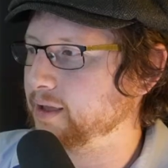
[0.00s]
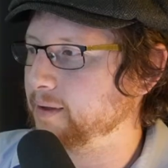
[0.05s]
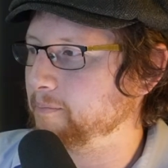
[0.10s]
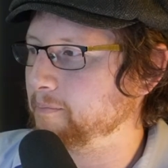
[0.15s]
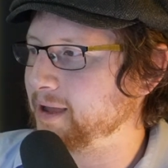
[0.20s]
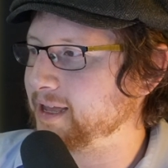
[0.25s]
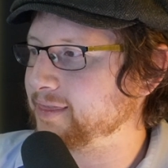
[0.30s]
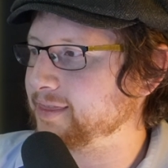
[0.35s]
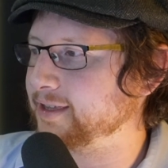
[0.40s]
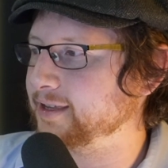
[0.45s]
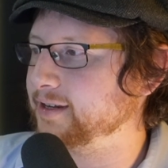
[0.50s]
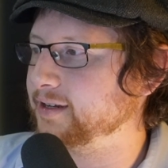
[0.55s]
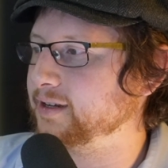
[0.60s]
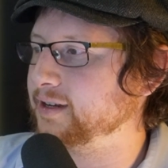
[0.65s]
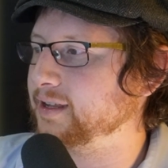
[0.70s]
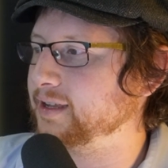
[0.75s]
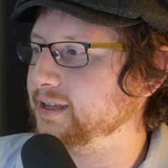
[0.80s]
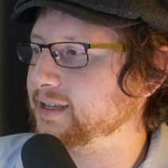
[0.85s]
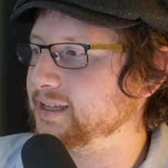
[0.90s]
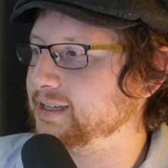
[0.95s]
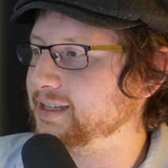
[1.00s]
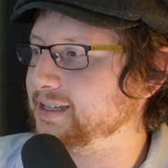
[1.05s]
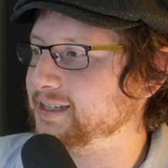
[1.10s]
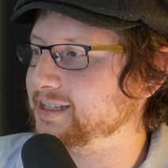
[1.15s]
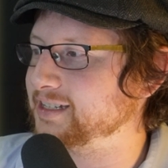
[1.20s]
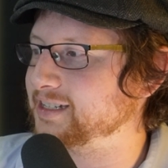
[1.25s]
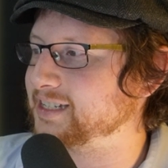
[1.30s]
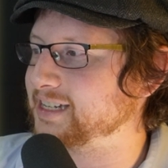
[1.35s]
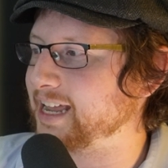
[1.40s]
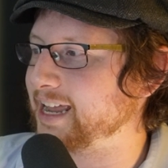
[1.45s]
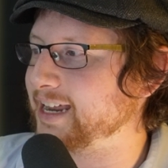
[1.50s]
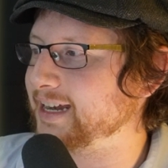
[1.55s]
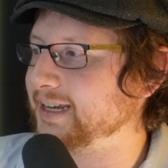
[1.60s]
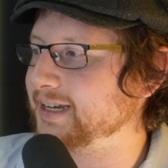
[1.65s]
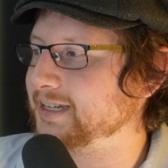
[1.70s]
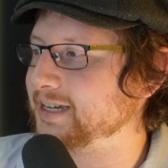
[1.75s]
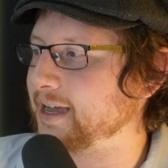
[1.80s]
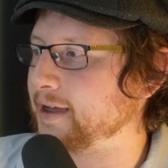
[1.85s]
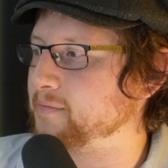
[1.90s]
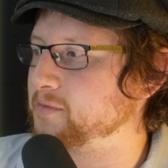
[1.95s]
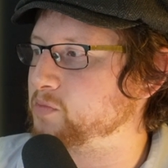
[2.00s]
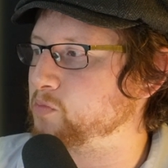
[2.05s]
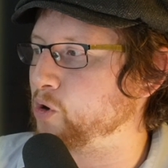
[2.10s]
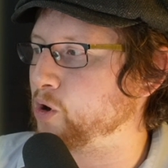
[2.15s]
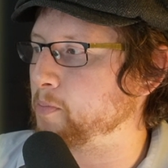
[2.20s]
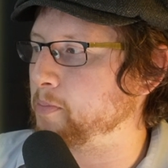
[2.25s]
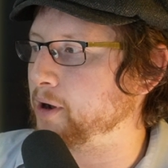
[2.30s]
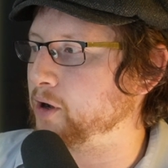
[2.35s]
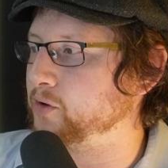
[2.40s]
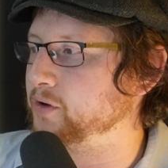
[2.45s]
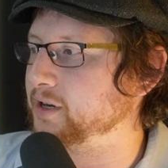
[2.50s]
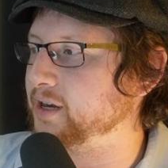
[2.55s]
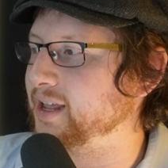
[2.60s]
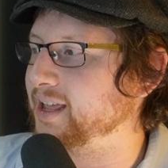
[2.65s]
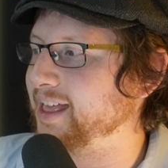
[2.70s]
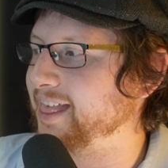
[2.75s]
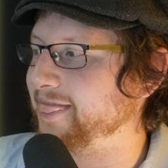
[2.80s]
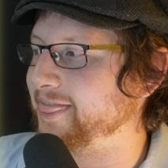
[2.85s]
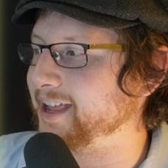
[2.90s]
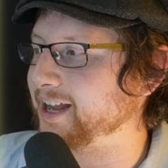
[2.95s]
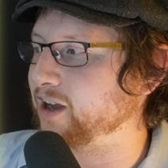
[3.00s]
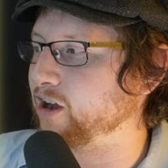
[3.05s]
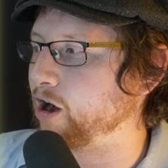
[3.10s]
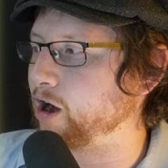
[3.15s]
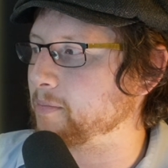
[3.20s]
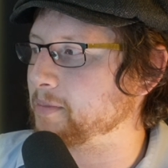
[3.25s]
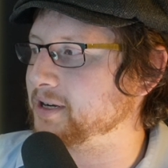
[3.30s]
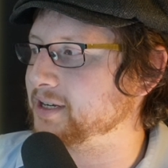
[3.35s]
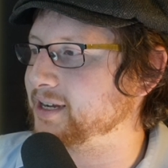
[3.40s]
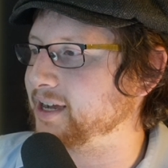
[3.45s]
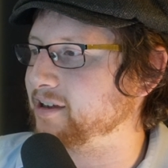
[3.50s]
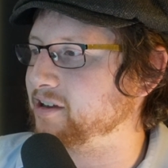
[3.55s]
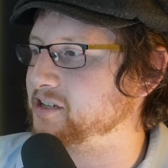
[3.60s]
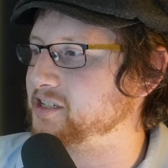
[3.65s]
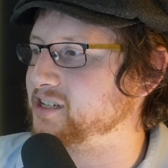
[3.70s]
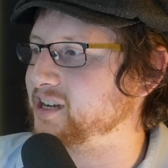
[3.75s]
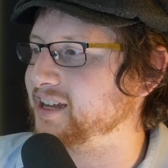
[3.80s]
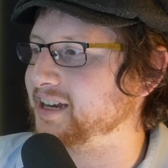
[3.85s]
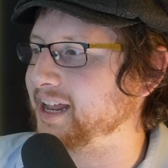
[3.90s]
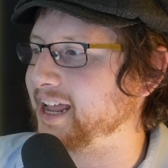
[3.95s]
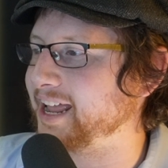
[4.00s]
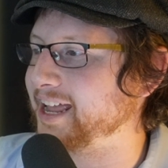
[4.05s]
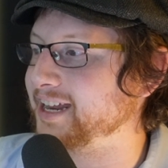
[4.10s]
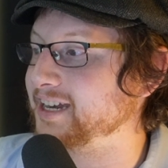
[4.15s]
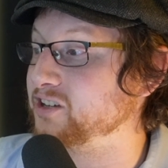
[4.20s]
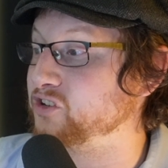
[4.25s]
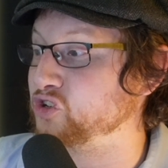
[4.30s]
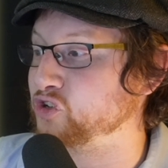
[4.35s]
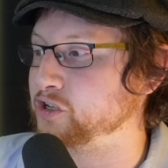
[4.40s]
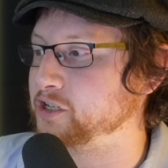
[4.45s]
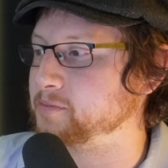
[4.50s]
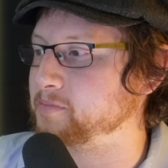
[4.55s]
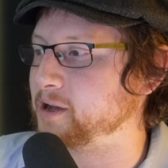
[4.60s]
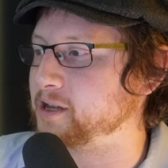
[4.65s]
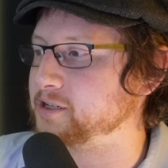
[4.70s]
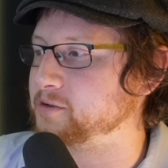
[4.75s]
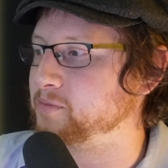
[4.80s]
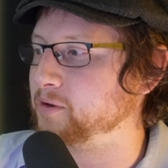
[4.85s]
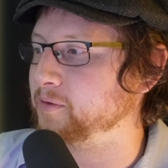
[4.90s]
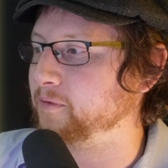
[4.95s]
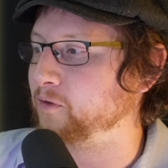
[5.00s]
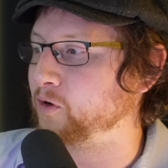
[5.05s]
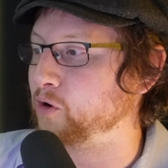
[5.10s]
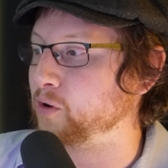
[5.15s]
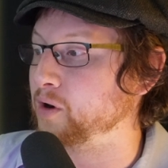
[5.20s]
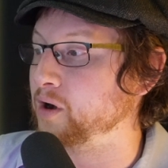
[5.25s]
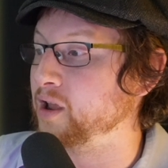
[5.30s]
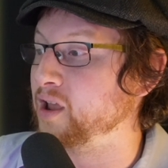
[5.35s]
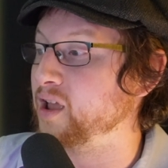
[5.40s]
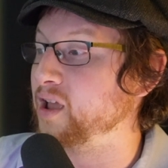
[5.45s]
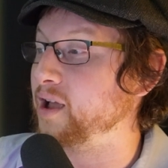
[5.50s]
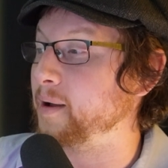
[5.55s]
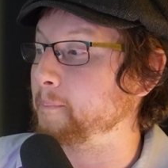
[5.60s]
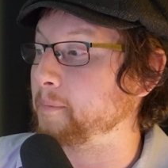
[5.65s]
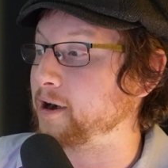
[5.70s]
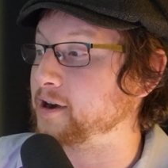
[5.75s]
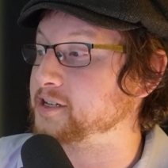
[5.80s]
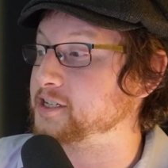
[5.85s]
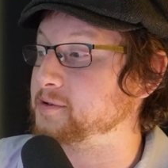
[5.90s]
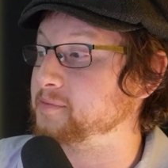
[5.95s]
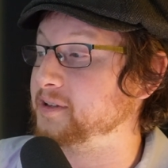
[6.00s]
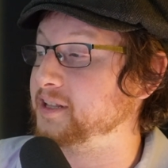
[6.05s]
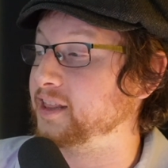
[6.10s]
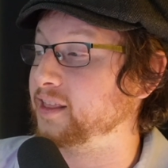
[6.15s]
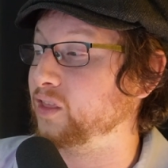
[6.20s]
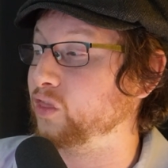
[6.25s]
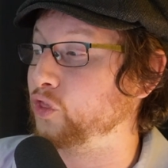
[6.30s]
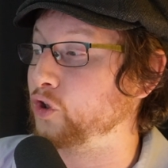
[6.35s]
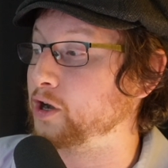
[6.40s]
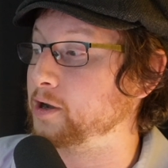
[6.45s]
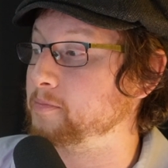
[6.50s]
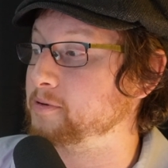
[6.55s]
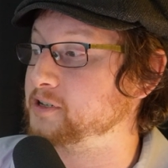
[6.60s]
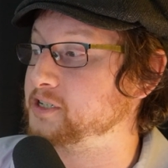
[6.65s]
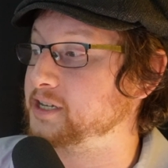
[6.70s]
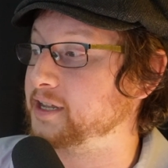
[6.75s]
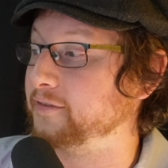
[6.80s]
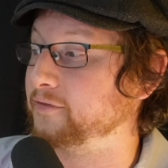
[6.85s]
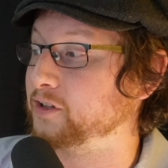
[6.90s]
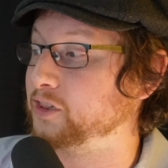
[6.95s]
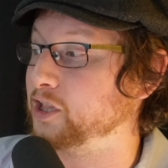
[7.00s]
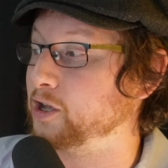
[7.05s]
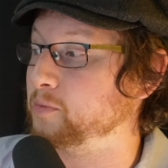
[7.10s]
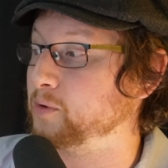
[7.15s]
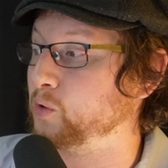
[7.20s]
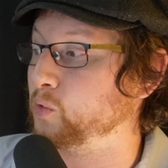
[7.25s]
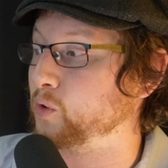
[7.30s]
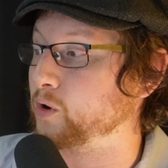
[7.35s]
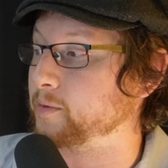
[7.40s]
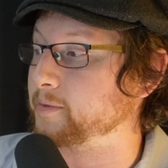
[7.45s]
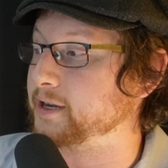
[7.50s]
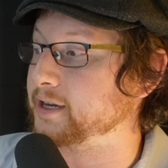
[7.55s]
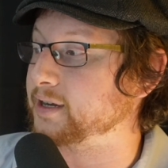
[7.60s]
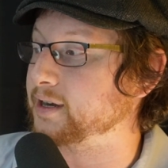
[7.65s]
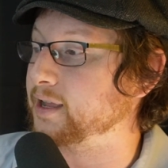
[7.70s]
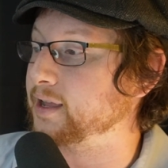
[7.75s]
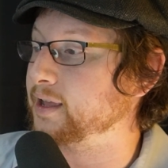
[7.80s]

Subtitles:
Methane is 80 times more potent than carbon dioxide and is responsible for approximately 30% of global warming.